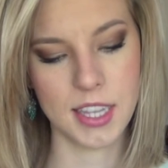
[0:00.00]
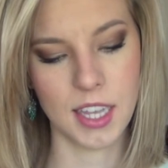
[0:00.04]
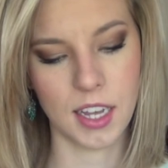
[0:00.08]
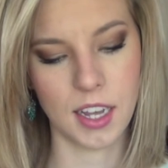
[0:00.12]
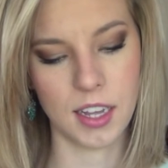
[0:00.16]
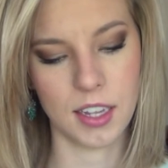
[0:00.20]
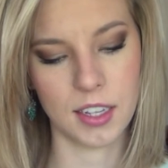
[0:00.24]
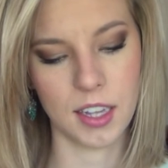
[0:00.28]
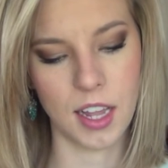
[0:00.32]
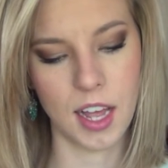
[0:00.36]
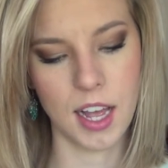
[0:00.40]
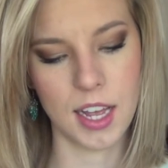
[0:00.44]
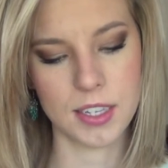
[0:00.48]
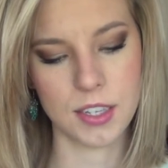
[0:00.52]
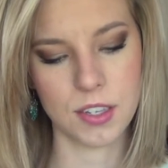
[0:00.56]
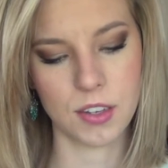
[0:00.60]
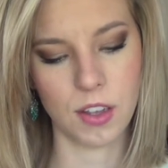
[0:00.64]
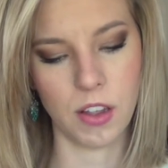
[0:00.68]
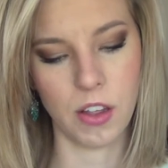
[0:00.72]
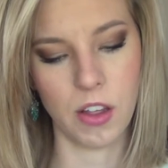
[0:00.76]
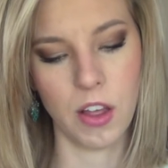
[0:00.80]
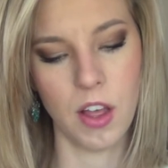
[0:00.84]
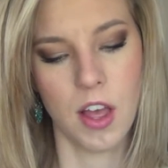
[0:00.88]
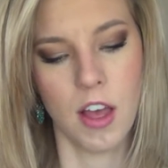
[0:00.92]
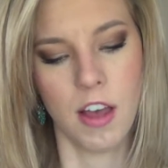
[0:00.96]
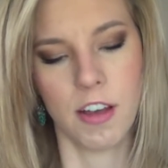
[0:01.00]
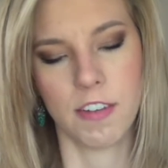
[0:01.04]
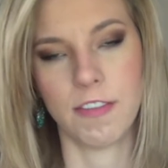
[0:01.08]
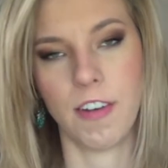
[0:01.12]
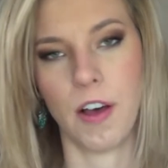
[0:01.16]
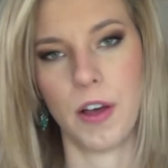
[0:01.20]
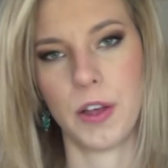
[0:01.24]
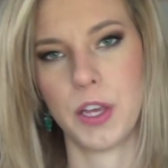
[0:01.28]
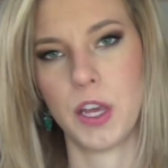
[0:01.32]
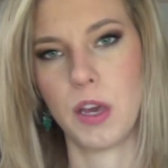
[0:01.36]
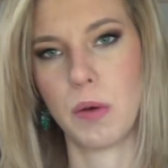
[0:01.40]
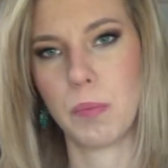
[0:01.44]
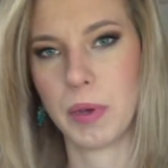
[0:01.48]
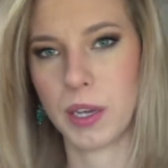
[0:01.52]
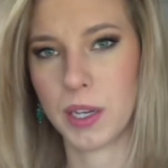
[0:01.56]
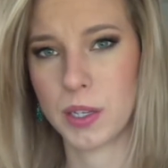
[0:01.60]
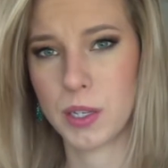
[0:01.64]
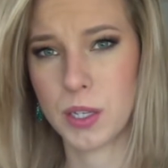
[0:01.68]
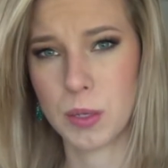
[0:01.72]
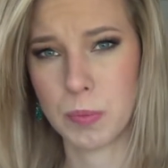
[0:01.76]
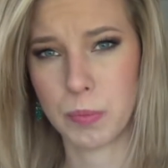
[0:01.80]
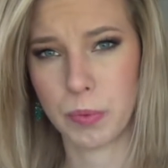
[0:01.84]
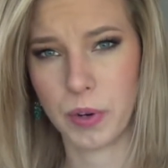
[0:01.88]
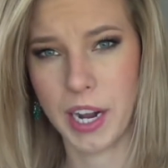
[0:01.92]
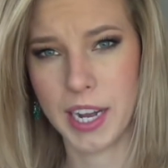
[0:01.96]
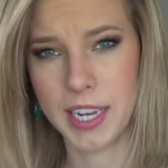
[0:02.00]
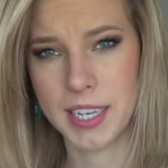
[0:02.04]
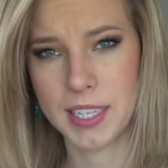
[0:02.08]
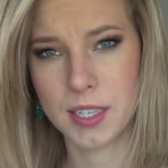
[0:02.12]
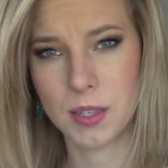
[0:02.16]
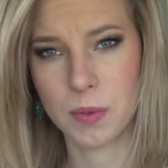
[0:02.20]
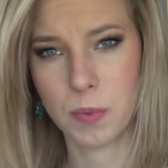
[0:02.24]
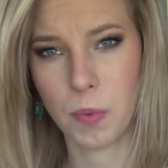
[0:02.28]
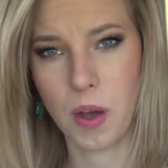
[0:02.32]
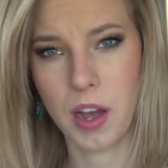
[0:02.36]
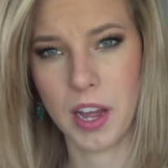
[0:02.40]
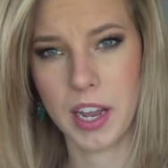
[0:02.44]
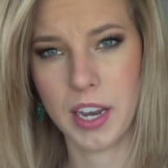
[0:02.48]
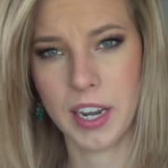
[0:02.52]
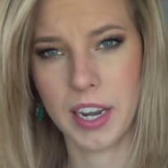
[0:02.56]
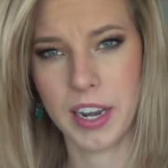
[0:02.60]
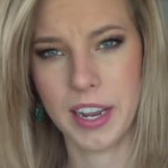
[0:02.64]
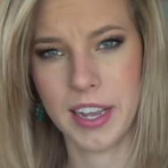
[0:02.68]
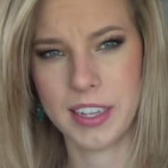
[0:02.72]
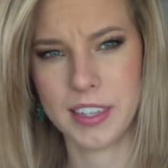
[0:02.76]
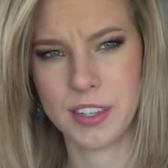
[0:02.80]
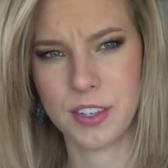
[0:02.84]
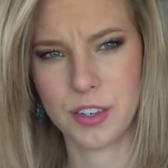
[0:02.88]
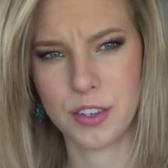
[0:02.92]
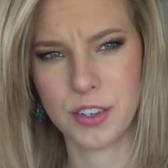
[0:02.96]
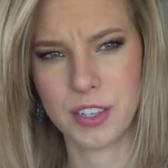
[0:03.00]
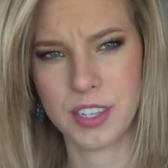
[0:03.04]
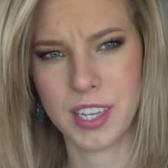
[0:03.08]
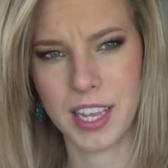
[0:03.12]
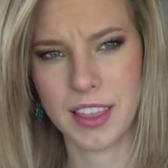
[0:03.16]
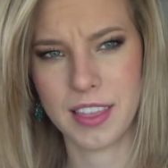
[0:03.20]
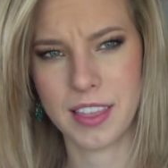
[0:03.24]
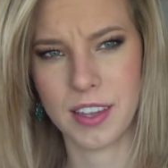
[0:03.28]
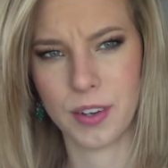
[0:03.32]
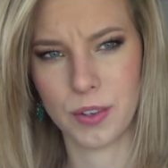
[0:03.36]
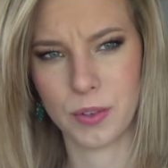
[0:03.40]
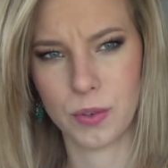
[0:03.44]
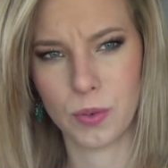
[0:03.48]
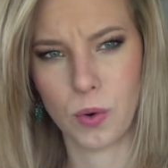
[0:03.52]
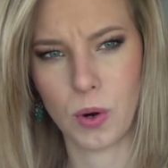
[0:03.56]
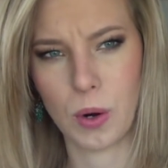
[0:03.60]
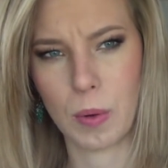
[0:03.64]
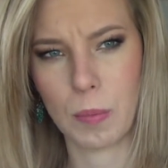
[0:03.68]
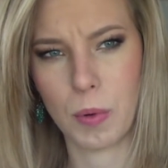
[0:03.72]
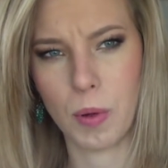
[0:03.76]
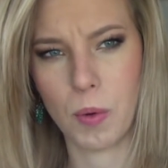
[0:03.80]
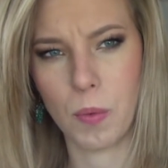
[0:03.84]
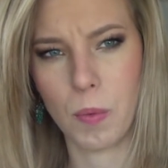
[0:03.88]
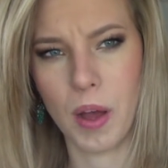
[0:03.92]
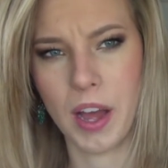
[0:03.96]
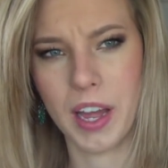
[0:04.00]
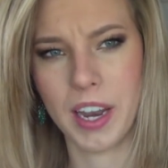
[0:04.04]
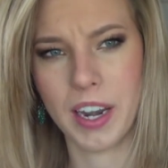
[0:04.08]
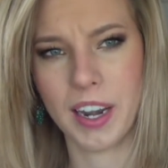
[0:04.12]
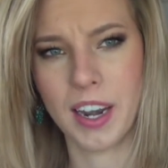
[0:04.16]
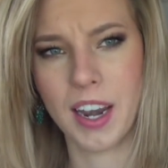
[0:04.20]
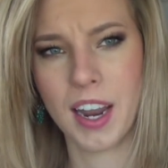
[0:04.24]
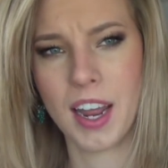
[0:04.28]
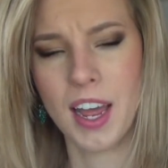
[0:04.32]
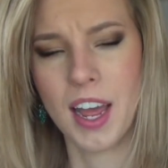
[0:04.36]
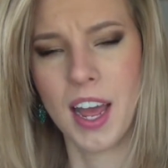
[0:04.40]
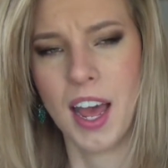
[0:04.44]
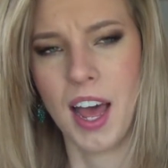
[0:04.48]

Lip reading: the Colossal Volume Express one. It's just like their normal one.